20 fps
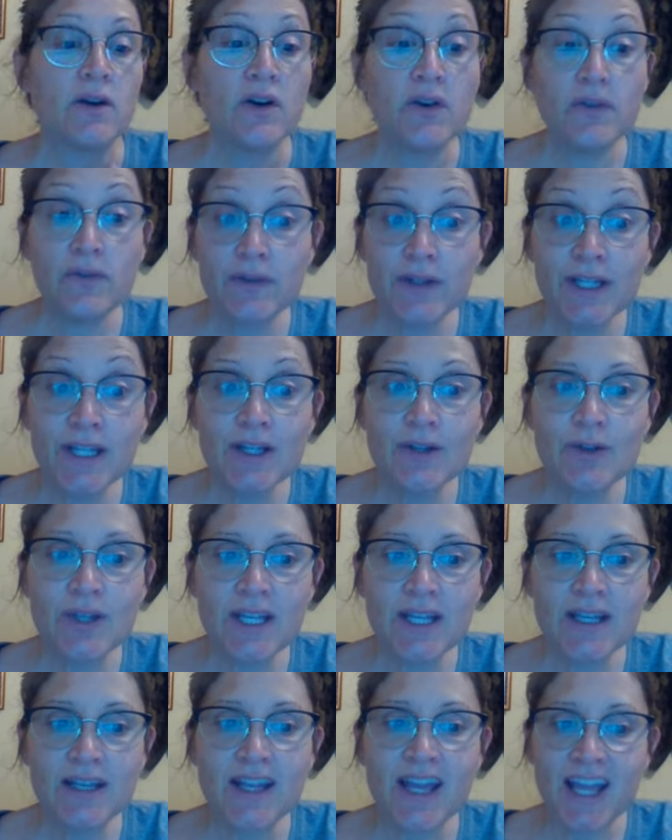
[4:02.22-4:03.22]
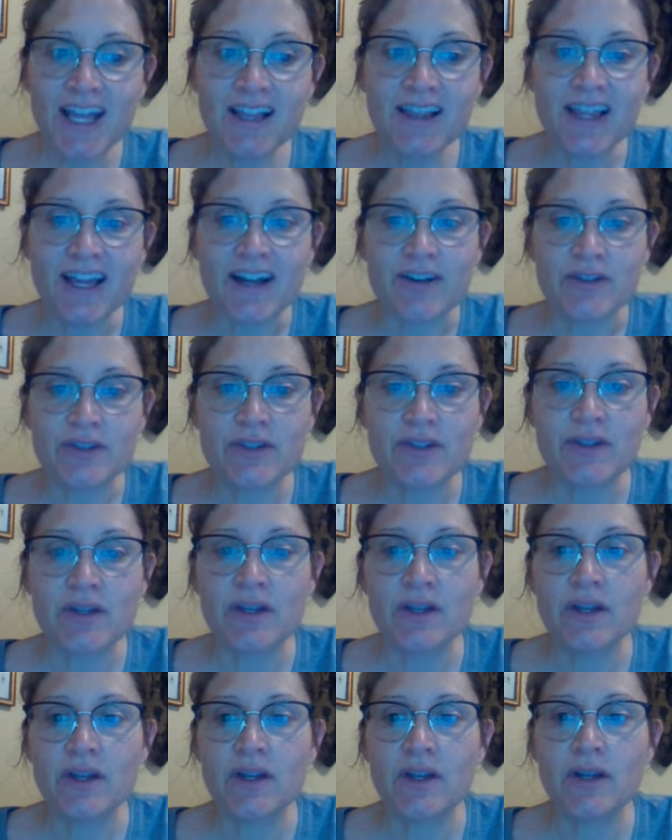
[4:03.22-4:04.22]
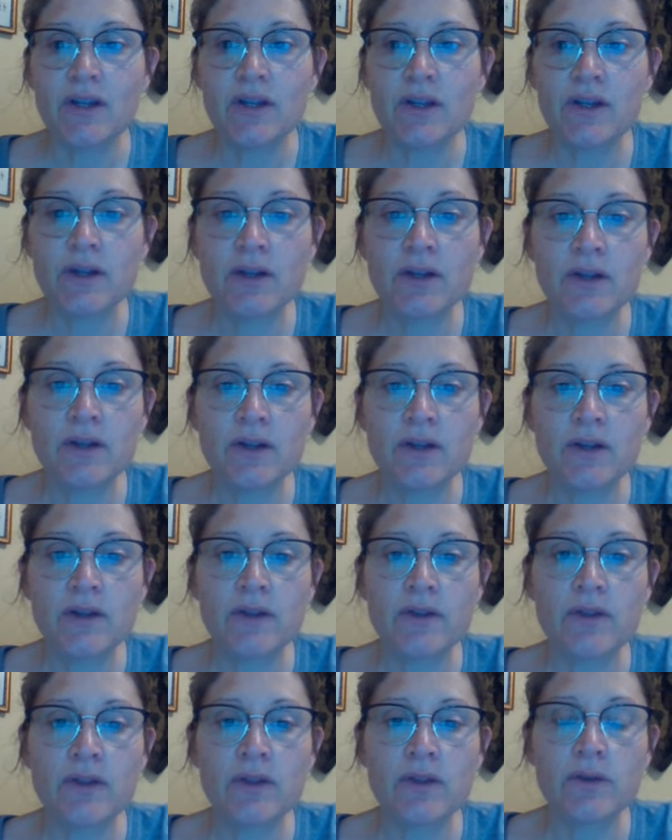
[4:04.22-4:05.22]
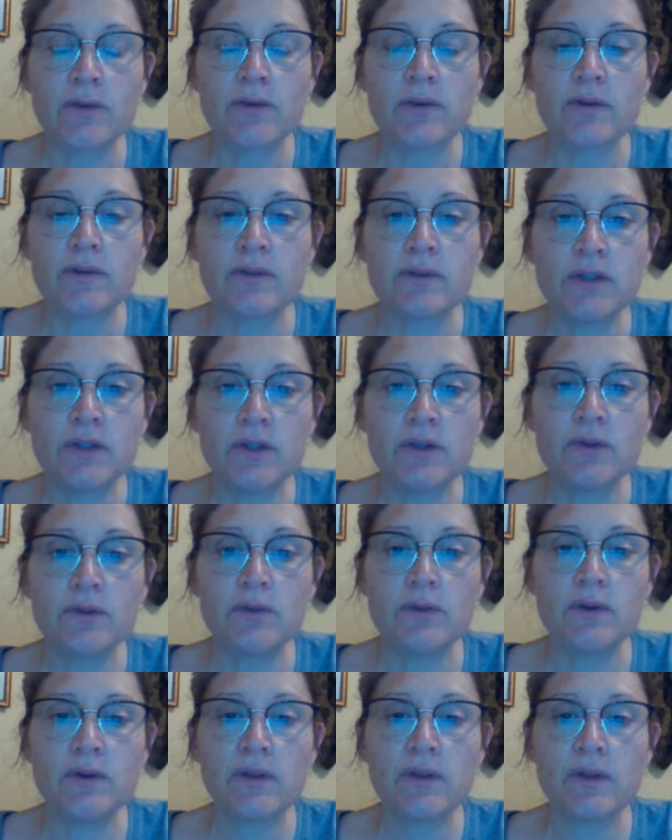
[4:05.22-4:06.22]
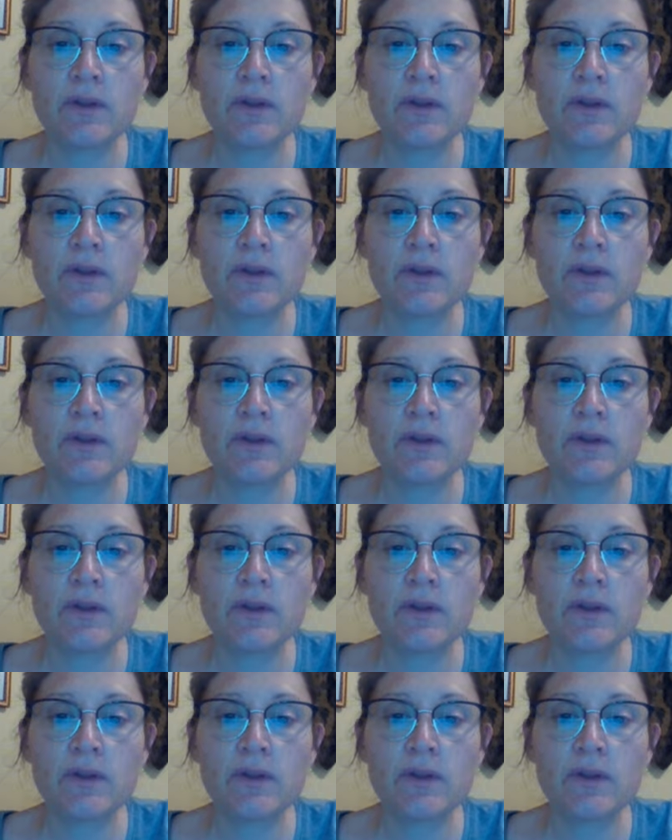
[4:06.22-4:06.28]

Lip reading: Hopefully you need 8 layers. 2,